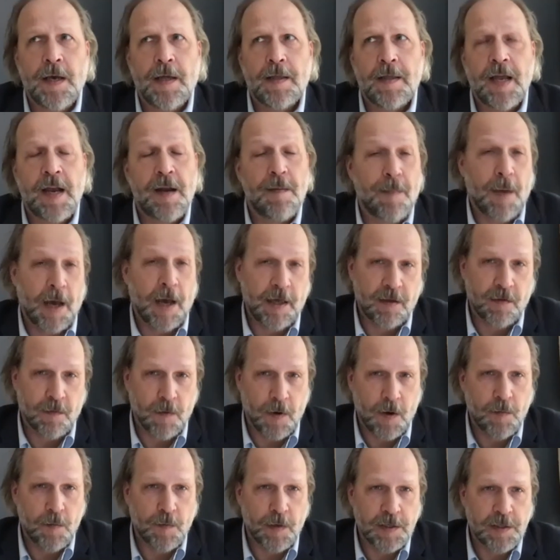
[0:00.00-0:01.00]
They didn't make
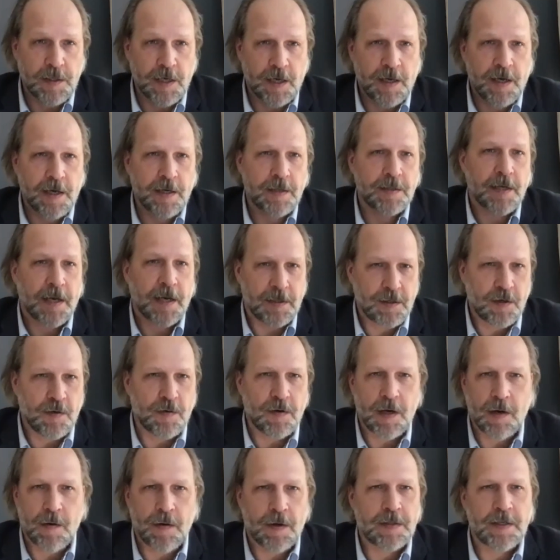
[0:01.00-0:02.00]
their own whiskey because, as you
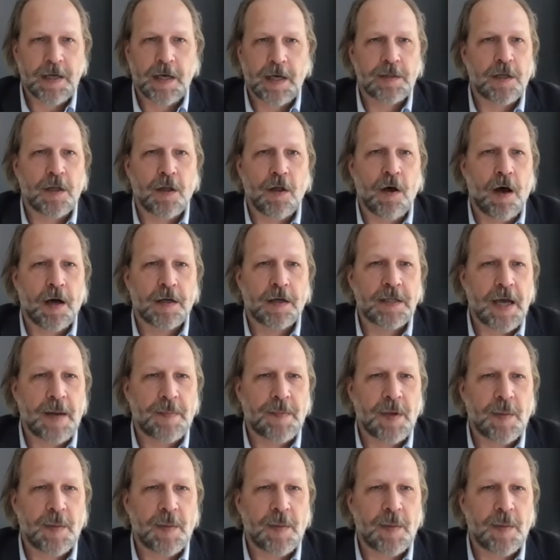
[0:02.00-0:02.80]
know, it takes a long time to